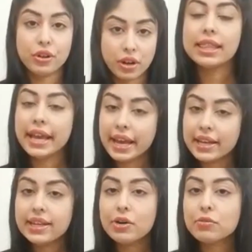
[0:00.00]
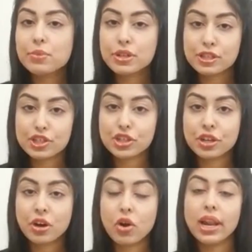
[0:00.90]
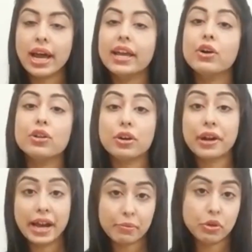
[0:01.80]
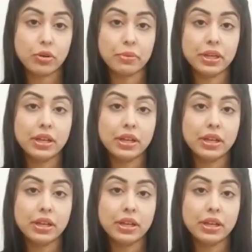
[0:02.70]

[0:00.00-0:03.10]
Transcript: The head down position or lying on your abdomen